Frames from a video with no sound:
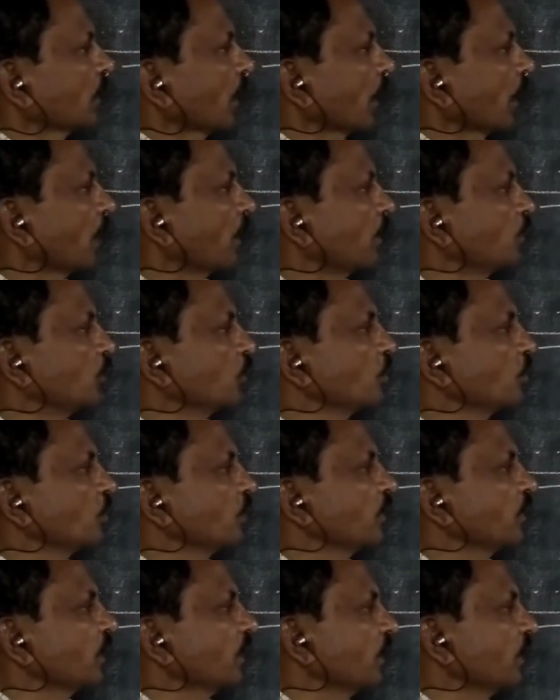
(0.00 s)
and u be
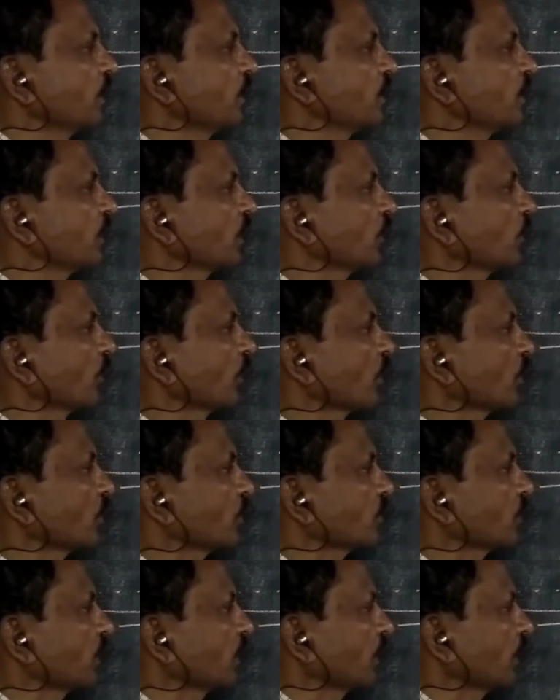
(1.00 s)
the initial
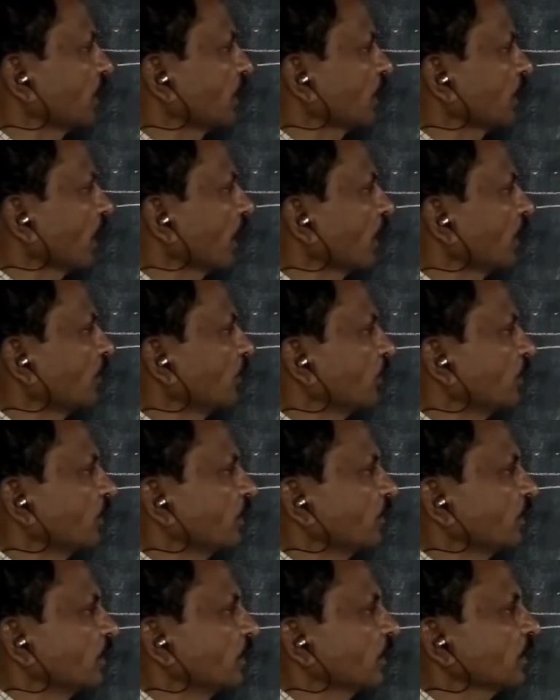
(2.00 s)
velocity, and v
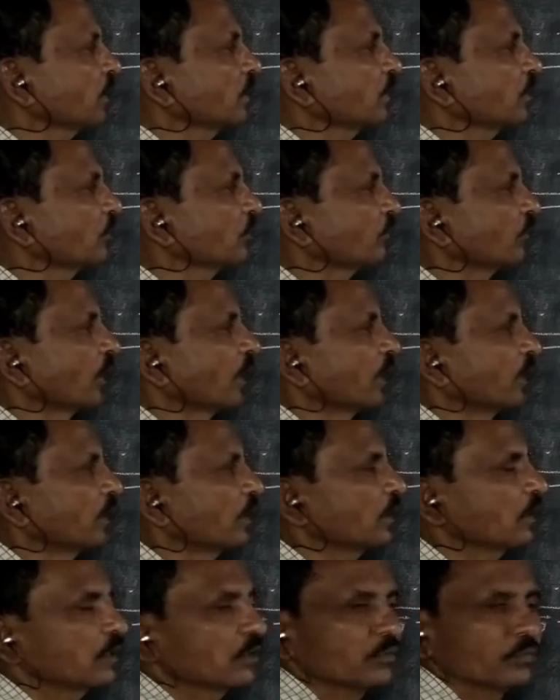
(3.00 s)
be the final
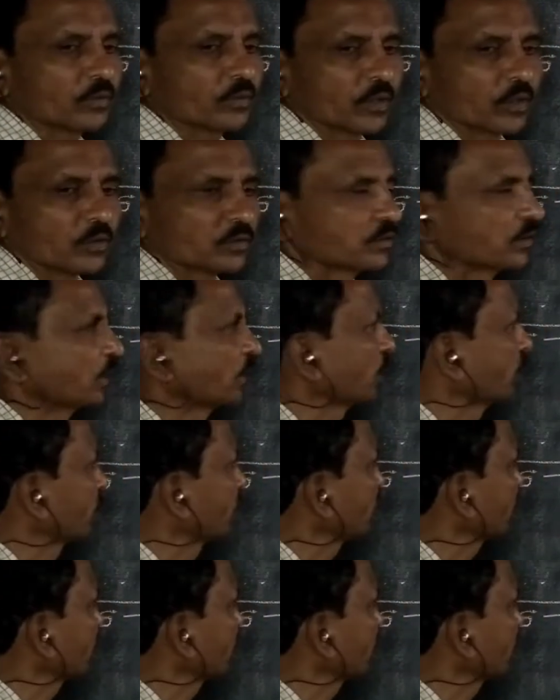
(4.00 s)
velocity.